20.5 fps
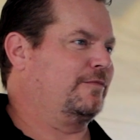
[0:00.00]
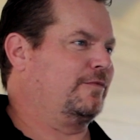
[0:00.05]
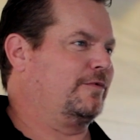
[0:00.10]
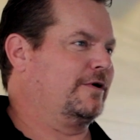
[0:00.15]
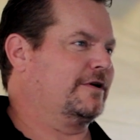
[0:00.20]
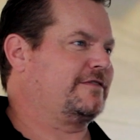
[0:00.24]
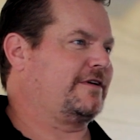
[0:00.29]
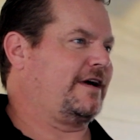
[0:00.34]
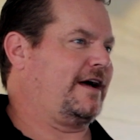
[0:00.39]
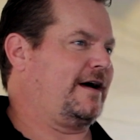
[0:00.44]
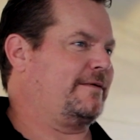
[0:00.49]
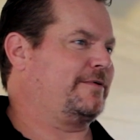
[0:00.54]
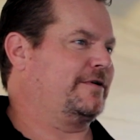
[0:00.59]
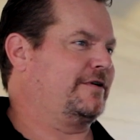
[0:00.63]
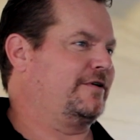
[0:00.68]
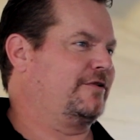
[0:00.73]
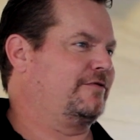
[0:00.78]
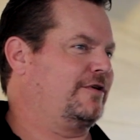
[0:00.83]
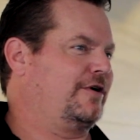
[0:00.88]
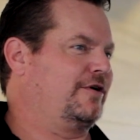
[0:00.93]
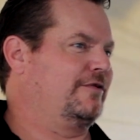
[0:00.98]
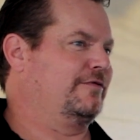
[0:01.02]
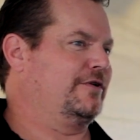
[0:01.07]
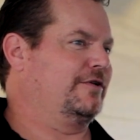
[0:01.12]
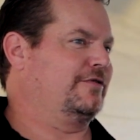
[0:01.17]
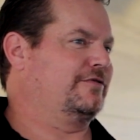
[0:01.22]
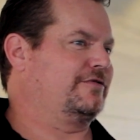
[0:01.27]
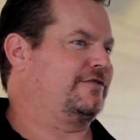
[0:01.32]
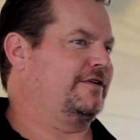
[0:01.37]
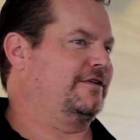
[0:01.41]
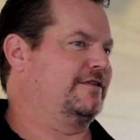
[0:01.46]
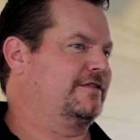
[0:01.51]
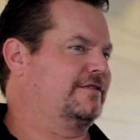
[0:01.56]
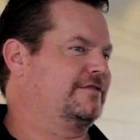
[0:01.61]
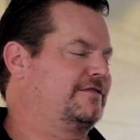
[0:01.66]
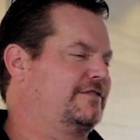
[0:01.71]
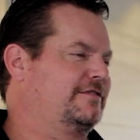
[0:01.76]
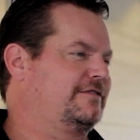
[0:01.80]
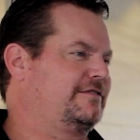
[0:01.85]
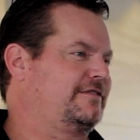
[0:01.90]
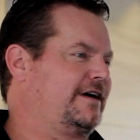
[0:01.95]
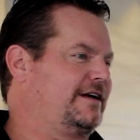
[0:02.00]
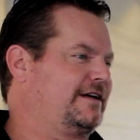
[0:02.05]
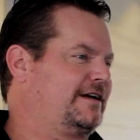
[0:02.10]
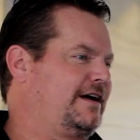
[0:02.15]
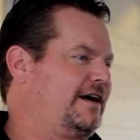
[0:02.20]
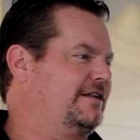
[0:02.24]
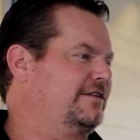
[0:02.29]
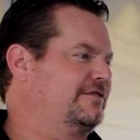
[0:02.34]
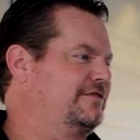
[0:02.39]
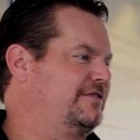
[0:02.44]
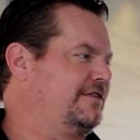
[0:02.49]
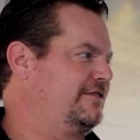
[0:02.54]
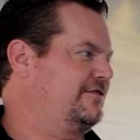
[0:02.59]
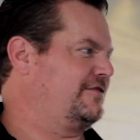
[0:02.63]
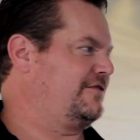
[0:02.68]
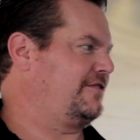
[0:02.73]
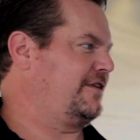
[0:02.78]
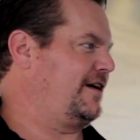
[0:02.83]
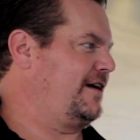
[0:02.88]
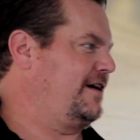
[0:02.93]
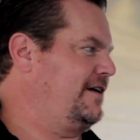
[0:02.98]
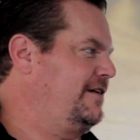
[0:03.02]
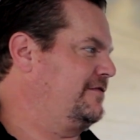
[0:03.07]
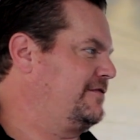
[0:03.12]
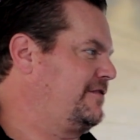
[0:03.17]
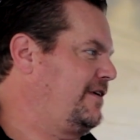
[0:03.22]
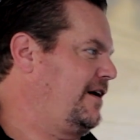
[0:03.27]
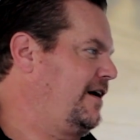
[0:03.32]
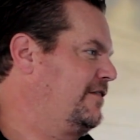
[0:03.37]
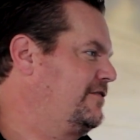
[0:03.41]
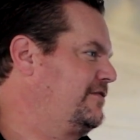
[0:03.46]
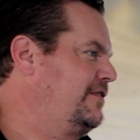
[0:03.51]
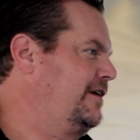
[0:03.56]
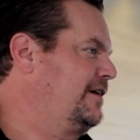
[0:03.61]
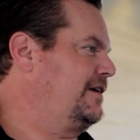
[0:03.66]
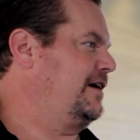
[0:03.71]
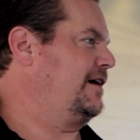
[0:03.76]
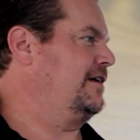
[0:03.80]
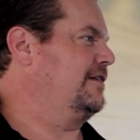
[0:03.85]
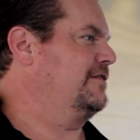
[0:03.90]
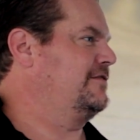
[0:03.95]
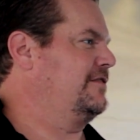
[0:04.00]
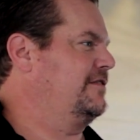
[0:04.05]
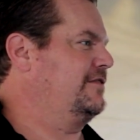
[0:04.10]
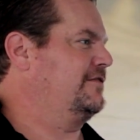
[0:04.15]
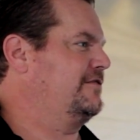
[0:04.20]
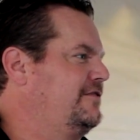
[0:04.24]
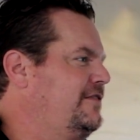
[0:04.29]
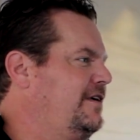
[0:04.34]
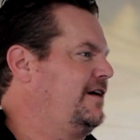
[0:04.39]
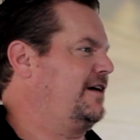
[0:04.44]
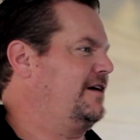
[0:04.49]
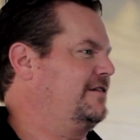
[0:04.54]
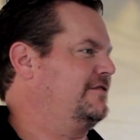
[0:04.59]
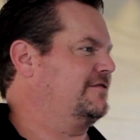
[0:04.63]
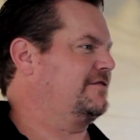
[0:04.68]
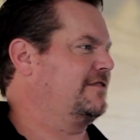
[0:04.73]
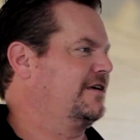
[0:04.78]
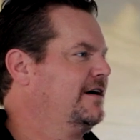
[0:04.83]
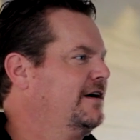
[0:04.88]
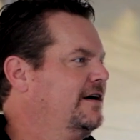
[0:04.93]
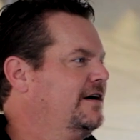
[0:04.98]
What's happened over those years is technology has changed, our technology has changed.